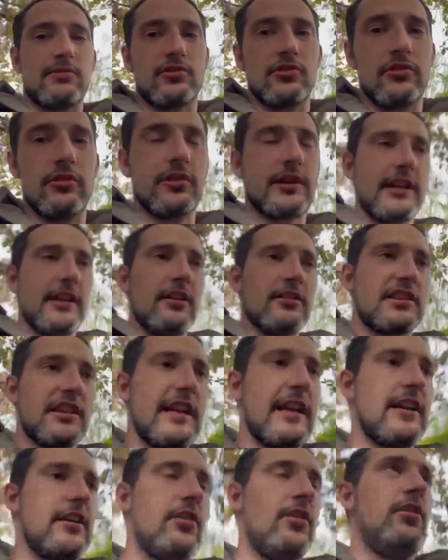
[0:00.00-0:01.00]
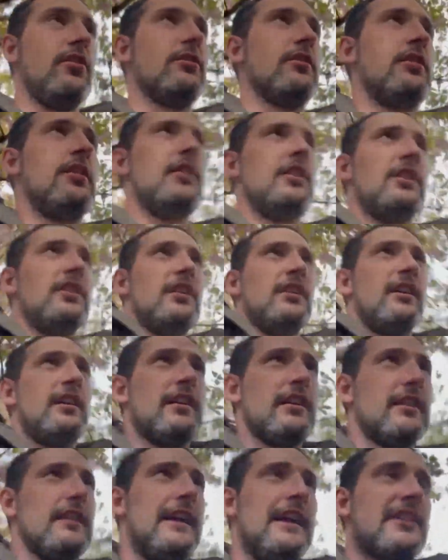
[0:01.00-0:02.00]
was unlucky not to get a goal at
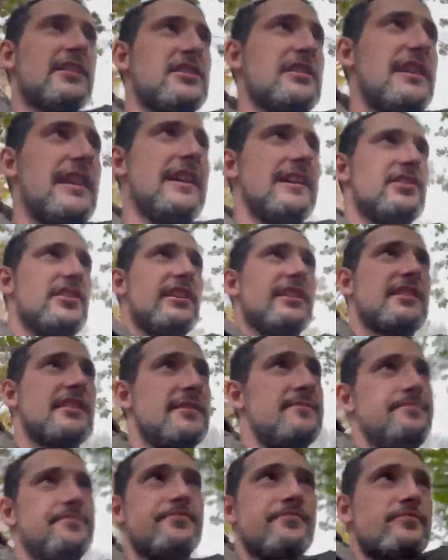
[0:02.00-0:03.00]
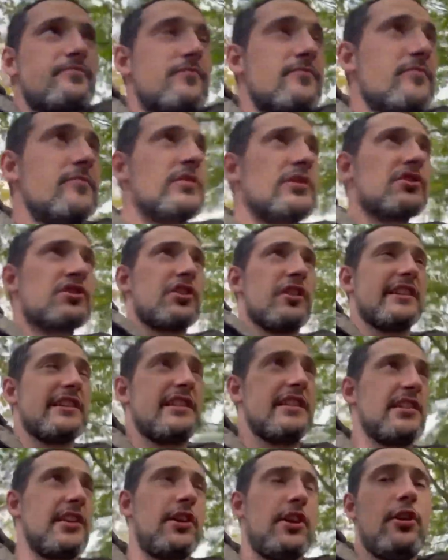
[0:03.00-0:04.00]
the latter stages. So
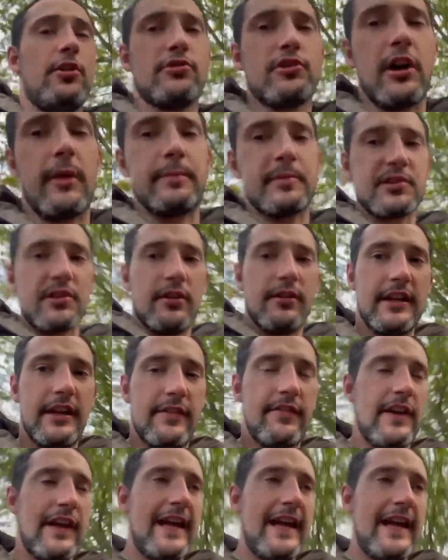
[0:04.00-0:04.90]
this is a huge opportunity for